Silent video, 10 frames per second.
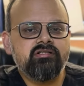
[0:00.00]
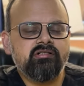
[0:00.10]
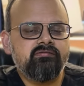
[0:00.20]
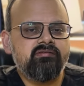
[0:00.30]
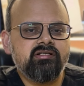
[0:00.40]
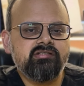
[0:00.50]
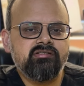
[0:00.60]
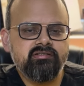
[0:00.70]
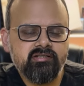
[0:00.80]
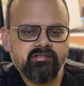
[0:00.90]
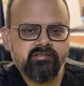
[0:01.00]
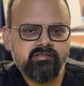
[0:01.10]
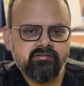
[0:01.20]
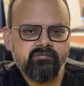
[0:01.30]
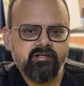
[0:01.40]
reflux disease
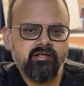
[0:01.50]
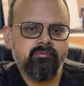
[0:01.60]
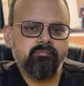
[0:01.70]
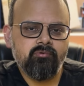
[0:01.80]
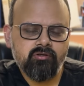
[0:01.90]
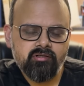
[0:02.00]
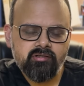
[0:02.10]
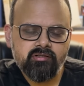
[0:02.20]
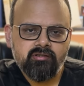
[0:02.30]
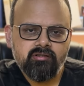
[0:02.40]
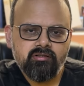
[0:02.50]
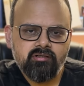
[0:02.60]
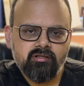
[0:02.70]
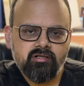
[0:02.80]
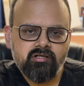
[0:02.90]
is a very important
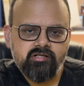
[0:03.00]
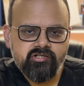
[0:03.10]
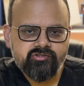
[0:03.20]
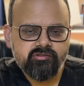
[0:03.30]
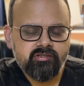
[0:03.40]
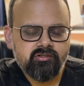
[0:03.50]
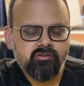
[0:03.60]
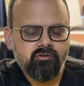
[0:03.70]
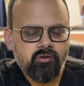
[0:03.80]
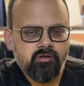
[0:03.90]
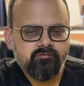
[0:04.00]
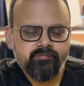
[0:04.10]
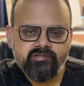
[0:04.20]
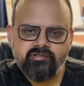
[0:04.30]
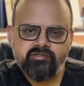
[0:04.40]
condition that a lot of
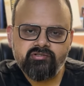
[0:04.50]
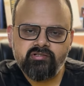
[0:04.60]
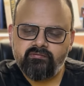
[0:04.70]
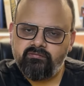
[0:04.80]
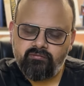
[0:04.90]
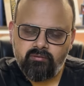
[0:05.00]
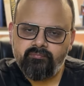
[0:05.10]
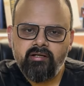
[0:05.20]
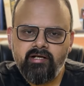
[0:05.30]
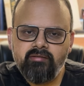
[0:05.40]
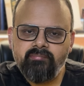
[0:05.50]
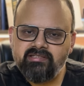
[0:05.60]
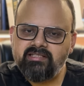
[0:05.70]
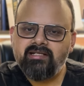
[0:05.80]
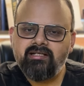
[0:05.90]
patients suffer from. It
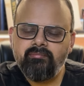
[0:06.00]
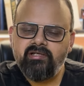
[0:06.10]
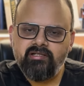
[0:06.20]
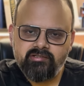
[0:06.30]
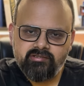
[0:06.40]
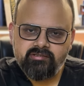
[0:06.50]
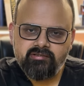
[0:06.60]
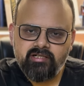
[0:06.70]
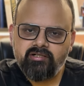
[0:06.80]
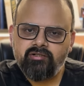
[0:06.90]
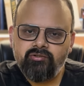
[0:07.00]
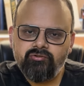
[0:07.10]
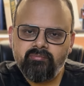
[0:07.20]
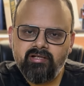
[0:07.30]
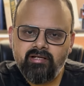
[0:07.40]
basically means that
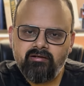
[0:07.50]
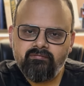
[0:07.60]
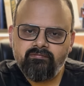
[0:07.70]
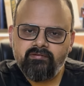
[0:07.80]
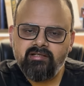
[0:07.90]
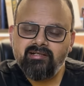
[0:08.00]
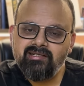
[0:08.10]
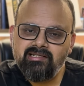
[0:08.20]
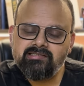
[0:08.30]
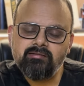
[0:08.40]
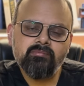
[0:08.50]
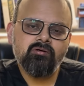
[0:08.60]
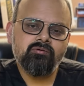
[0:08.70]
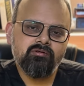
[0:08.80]
you may have increased amount